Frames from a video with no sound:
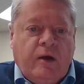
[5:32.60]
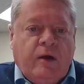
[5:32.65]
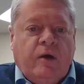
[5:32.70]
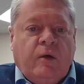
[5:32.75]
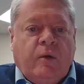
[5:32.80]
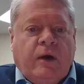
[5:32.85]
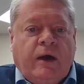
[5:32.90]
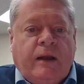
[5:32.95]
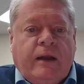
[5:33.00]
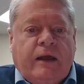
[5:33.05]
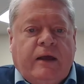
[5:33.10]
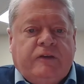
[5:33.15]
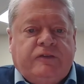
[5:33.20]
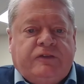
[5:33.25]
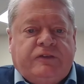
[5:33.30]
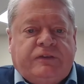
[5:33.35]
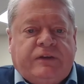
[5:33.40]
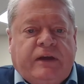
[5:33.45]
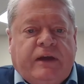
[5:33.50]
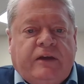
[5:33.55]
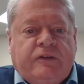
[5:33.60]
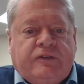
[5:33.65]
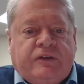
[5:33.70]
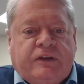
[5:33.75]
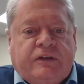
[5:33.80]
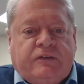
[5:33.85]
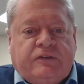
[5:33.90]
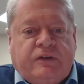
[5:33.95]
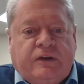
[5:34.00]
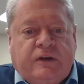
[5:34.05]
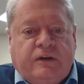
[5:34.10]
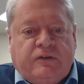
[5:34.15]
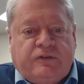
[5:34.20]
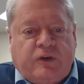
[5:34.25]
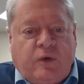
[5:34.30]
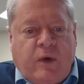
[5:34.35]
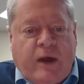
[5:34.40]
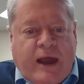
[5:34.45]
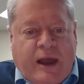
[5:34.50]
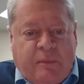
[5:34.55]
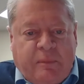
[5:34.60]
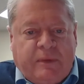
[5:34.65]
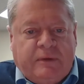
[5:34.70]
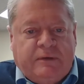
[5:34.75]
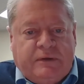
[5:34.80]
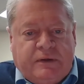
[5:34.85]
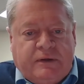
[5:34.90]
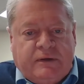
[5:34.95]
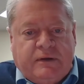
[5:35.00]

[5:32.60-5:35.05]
Well, as as it uh, so happened,